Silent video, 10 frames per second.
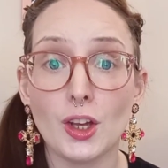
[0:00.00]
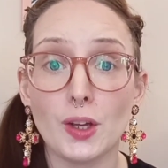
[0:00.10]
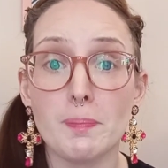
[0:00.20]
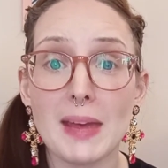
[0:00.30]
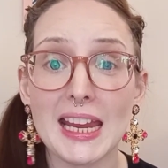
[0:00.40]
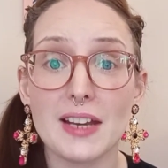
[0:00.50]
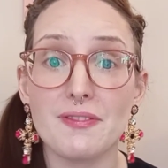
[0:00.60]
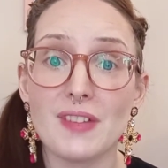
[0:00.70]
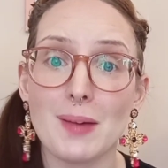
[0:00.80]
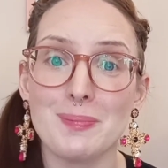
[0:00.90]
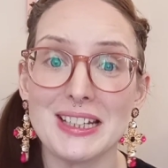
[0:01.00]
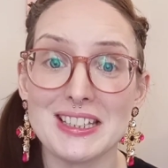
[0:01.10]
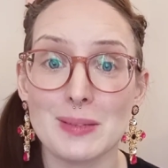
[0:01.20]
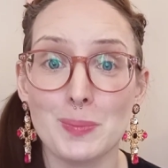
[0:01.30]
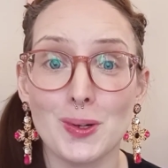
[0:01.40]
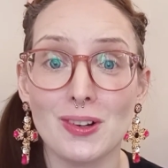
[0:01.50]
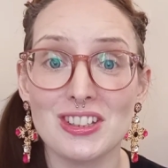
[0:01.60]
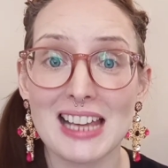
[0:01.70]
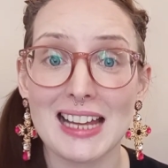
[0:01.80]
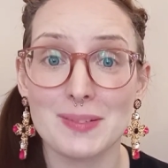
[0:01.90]
Her main family
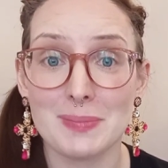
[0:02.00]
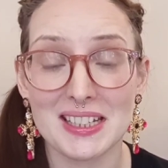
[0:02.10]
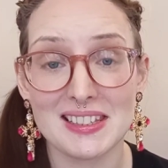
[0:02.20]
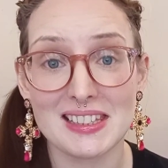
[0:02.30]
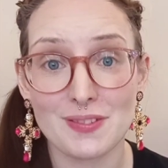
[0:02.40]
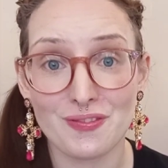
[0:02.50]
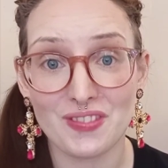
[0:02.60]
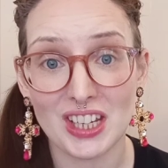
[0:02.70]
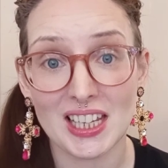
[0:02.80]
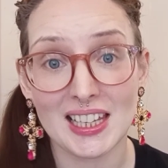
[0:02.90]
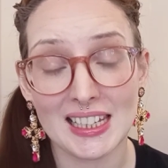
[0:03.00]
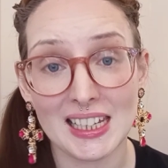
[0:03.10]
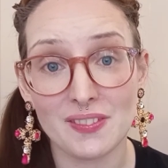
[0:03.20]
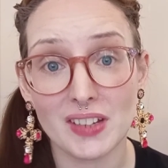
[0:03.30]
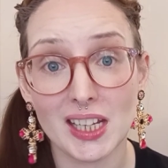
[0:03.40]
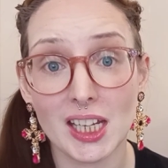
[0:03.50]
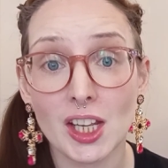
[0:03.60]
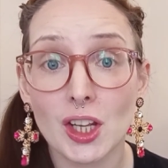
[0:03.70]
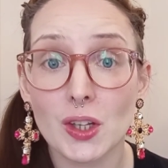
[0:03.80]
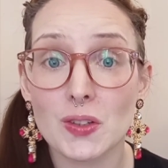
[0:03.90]
support had been Cynthia Levy,
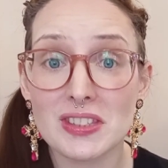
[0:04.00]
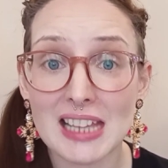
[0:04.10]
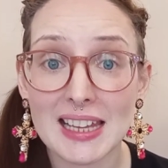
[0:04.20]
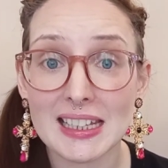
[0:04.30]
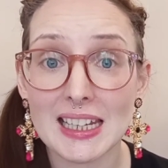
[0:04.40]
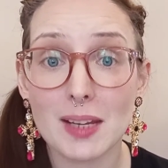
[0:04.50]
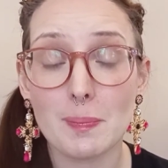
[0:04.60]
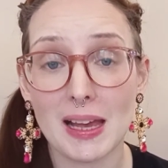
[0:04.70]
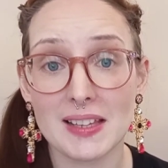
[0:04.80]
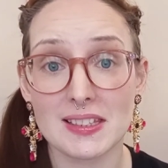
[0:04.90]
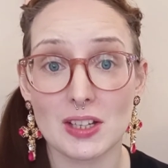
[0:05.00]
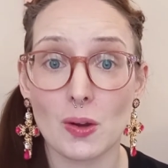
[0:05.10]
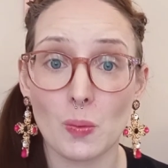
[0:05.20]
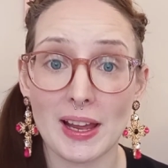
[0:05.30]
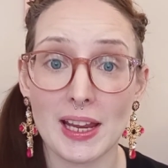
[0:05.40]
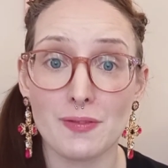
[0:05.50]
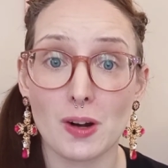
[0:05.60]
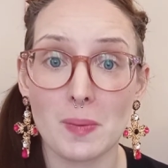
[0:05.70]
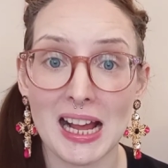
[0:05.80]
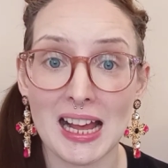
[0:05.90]
who sadly passed away
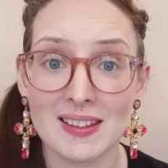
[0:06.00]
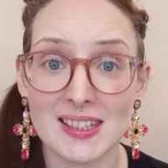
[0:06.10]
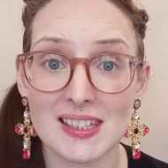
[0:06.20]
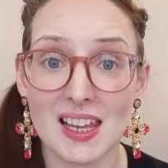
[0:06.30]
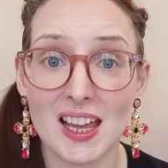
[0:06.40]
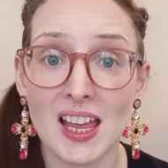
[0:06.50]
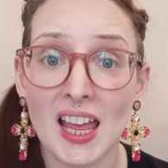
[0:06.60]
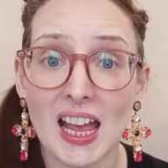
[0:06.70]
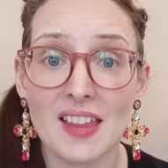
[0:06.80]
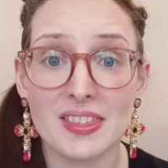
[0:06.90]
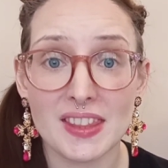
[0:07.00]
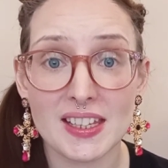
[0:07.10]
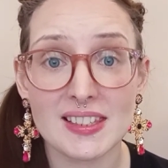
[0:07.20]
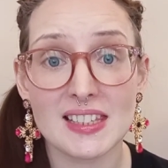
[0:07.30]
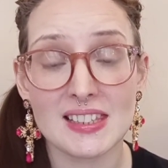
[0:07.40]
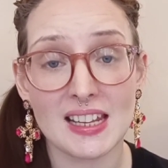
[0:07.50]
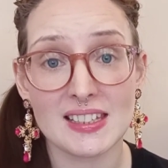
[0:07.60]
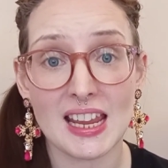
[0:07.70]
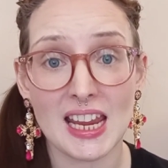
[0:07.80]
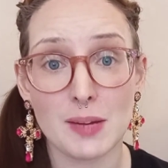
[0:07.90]
from cancer, and this
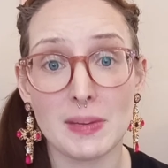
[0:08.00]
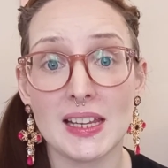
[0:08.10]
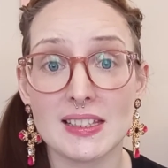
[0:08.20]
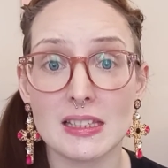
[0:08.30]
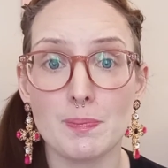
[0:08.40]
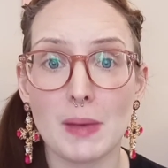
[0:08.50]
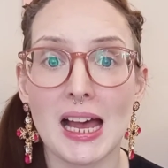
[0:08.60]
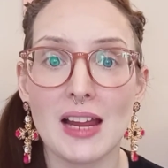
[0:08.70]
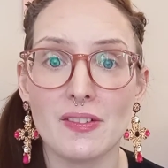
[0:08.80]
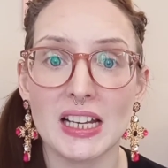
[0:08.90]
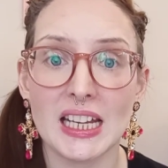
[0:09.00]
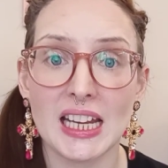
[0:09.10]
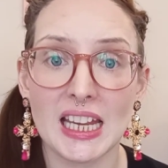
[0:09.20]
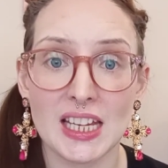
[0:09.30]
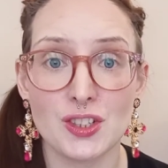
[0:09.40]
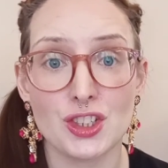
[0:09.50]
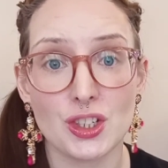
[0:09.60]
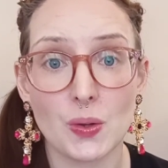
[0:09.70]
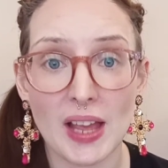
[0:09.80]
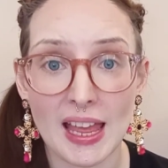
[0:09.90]
sent Amy spiralling
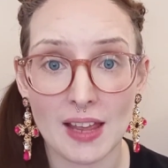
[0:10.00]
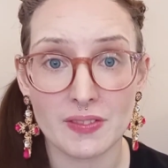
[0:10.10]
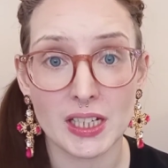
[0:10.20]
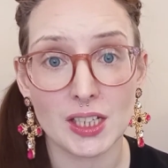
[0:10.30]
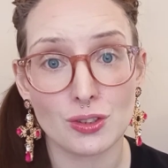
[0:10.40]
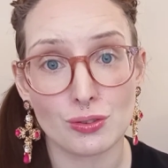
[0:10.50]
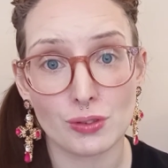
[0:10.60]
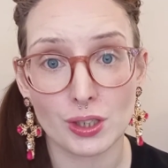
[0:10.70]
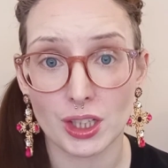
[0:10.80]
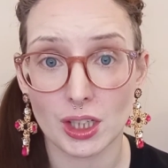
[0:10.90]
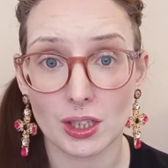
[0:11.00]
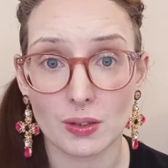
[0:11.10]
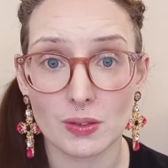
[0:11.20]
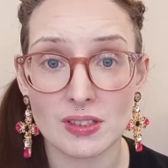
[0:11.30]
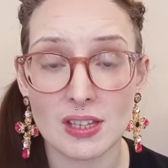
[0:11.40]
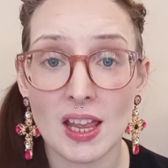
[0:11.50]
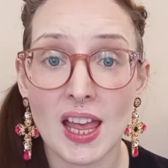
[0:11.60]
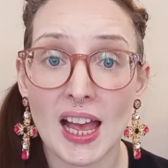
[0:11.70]
into heavy drug use.